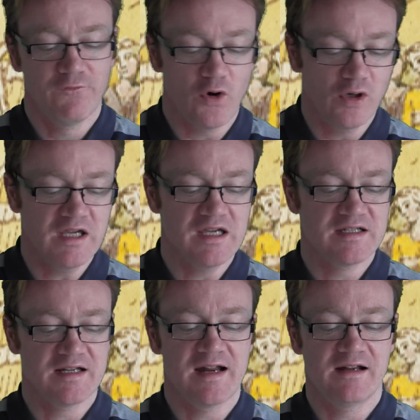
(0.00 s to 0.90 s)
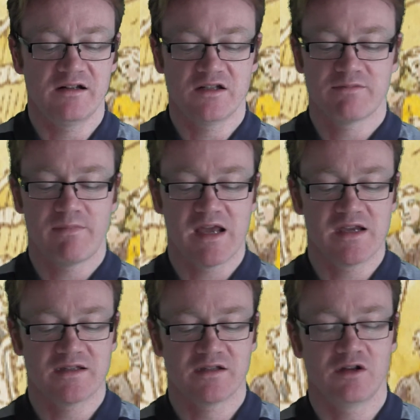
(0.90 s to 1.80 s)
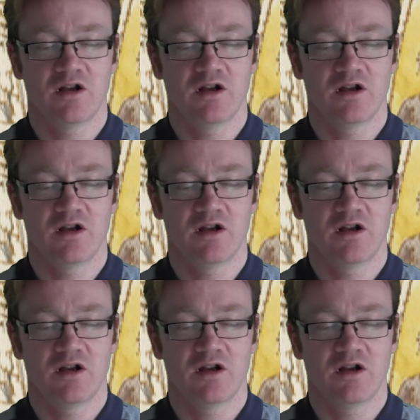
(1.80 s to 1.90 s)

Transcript: Folly is an endless maze.